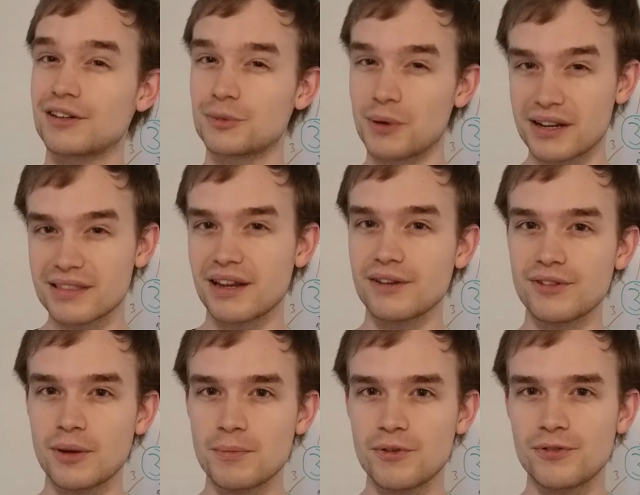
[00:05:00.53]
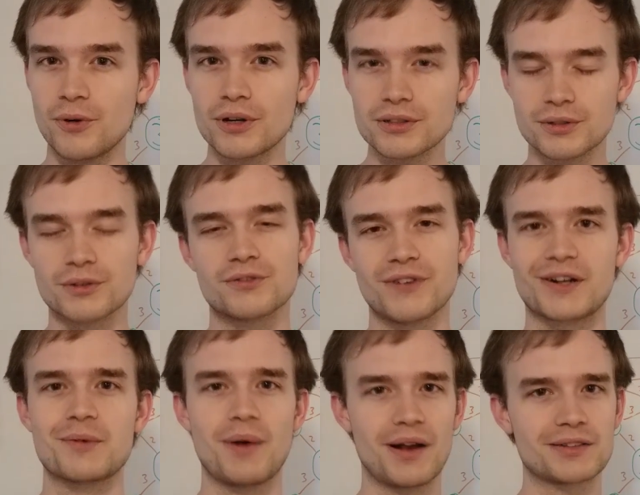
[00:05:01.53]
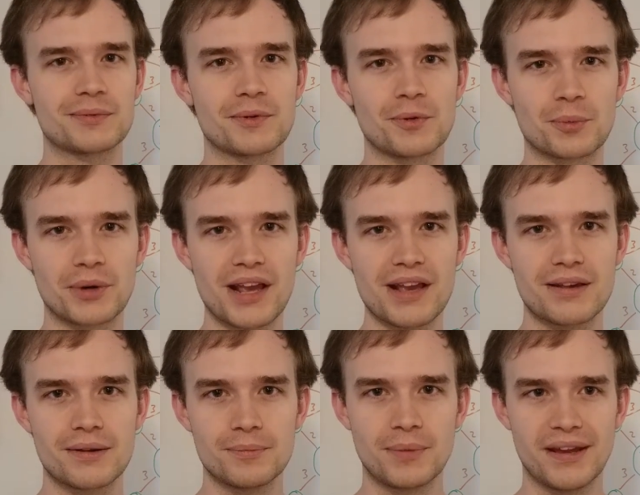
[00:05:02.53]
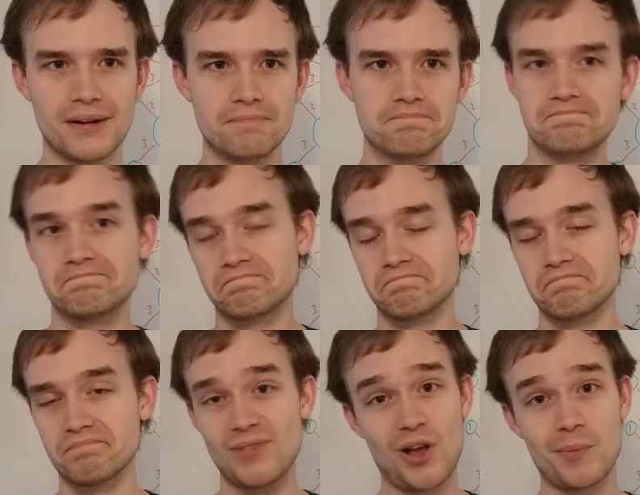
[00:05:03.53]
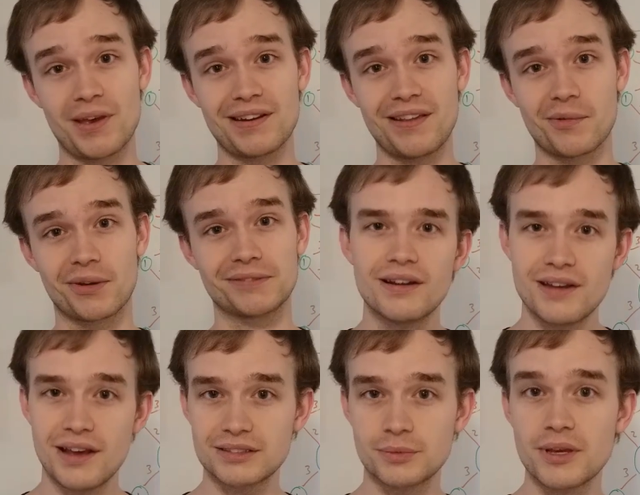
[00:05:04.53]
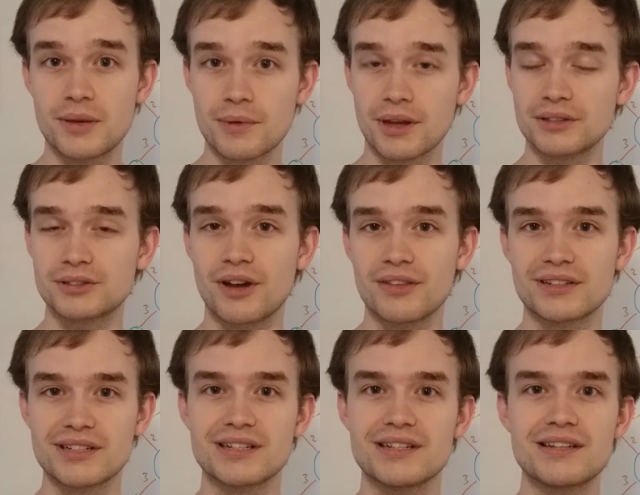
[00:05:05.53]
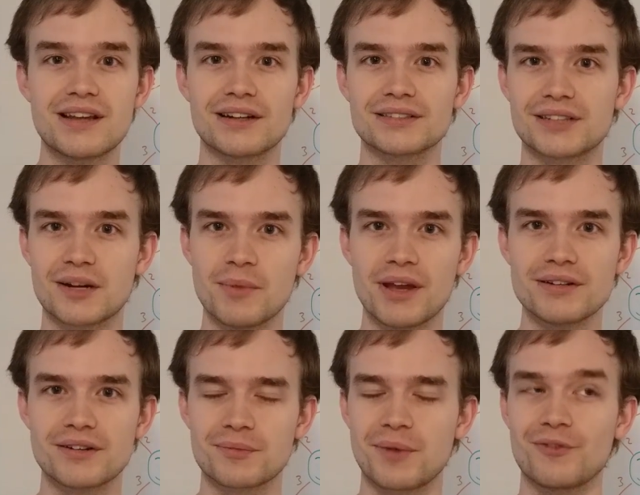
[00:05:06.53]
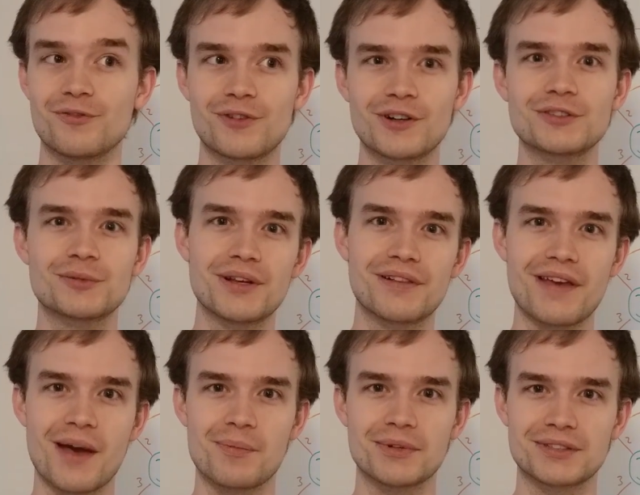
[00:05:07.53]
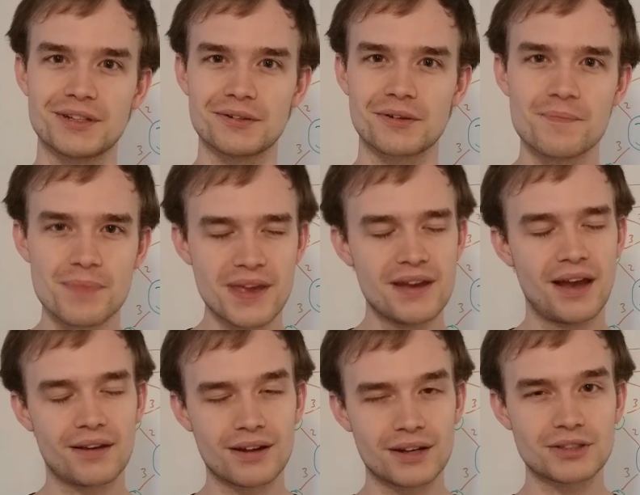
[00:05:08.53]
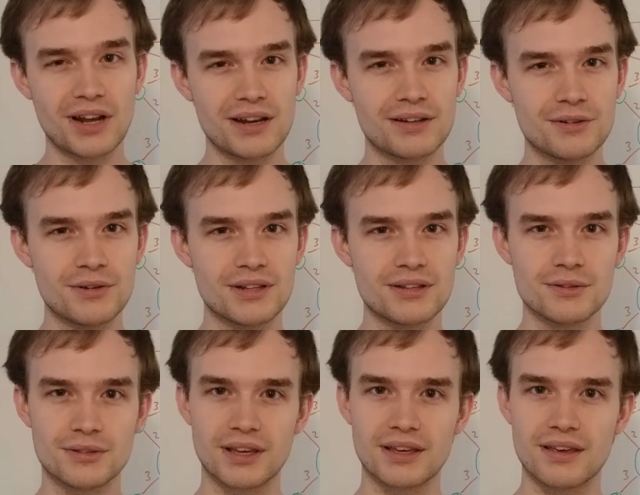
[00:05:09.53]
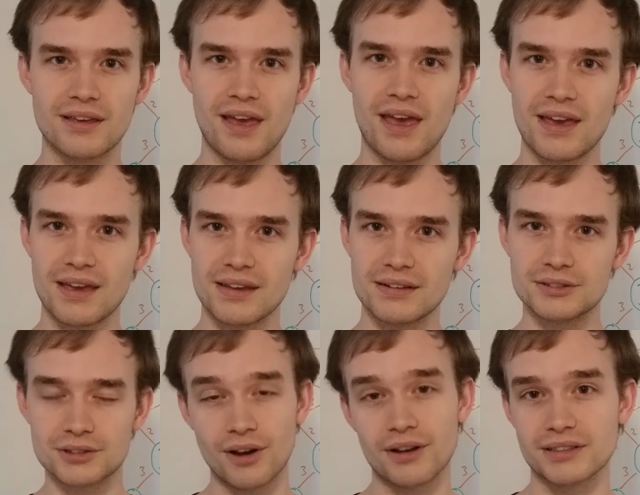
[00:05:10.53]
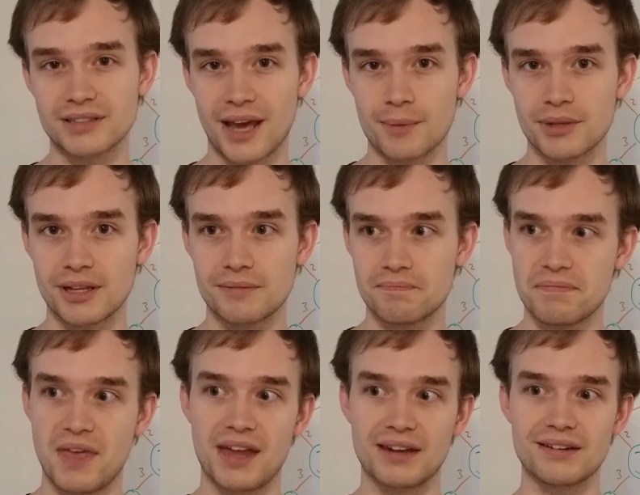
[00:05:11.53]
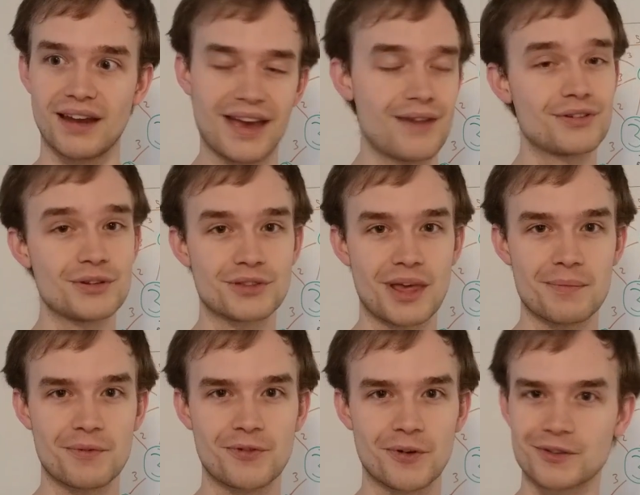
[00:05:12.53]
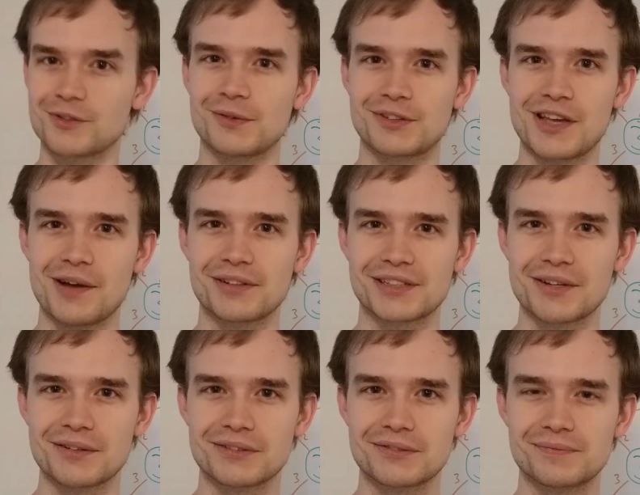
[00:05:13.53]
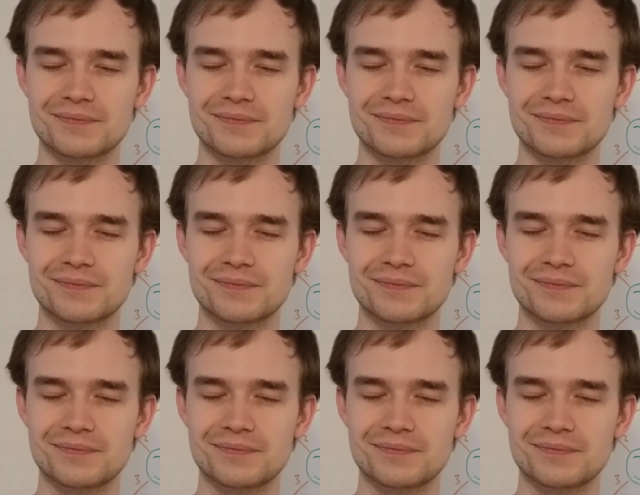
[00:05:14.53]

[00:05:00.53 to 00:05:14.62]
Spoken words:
ring that I've done before, so it's very possible it'll break, but I'll make another one. Next week, I'm going to draw the D&D character I made during my first weekly episode. I'm going to try to do it using a drawing tablet, and I haven't used that before, so we'll see how it goes.